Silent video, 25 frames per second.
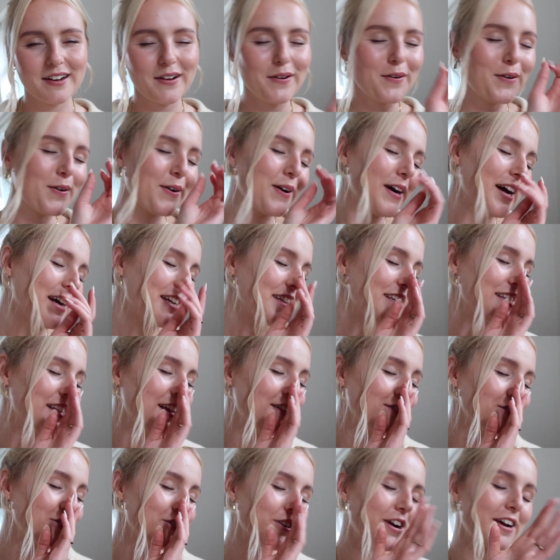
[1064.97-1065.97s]
Oh, I just
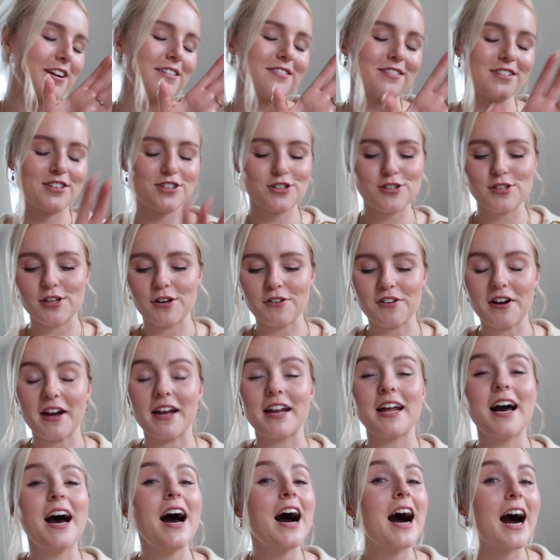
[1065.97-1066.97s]
love a trainer. They're just so
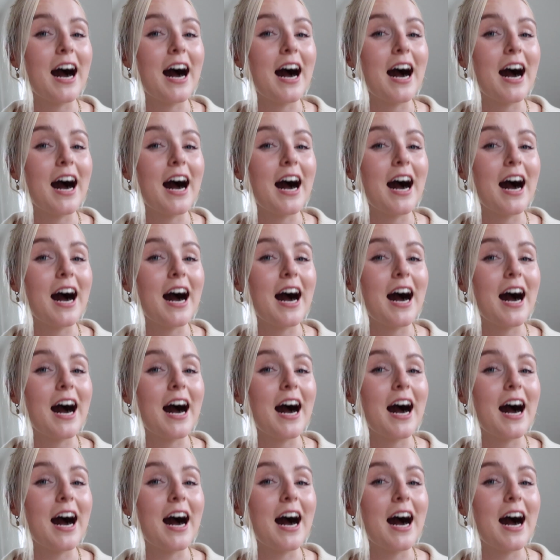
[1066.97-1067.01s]
great.